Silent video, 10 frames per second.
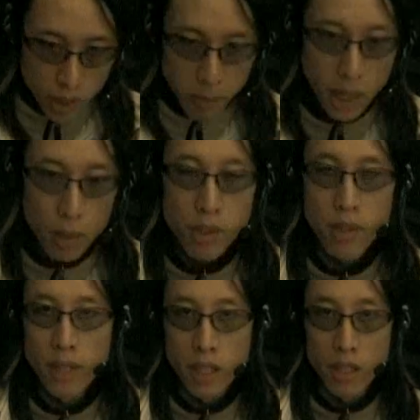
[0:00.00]
It was something
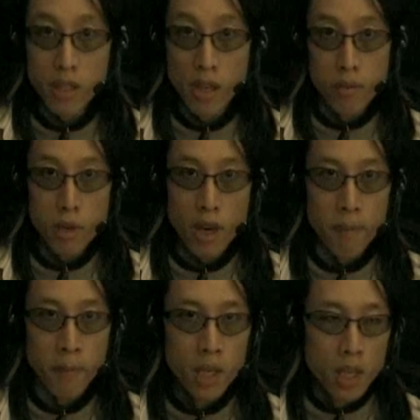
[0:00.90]
that was invented to solve a
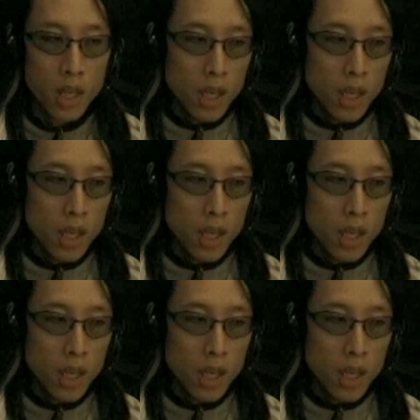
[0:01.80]
problem,